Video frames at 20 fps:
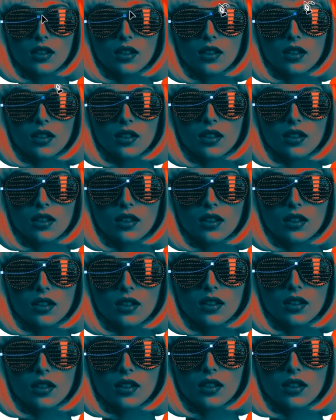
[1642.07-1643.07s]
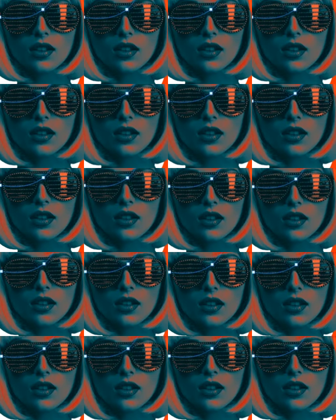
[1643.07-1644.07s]

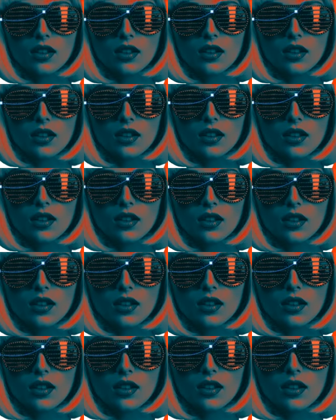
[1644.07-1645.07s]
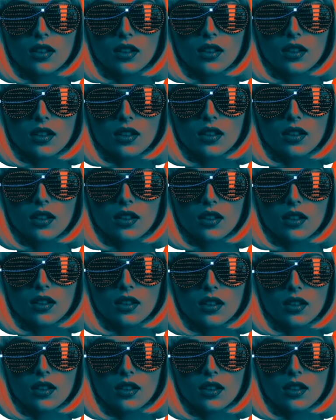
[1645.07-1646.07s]

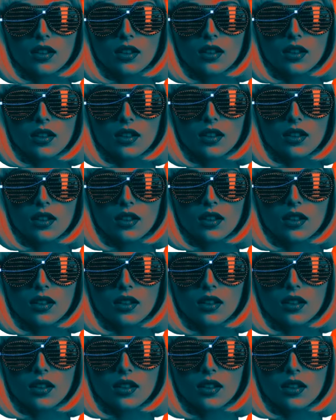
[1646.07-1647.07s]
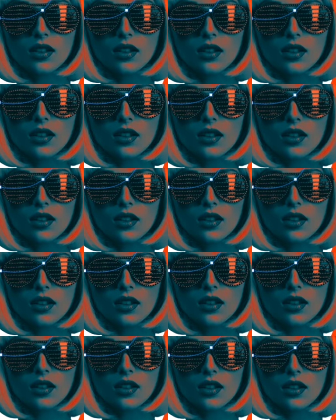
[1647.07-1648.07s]

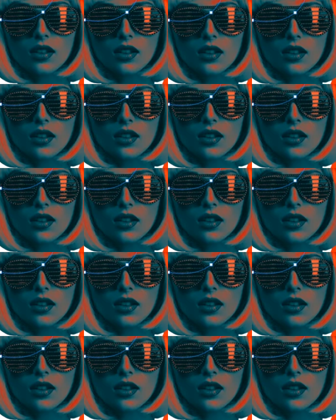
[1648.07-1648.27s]
No one is speaking in this clip.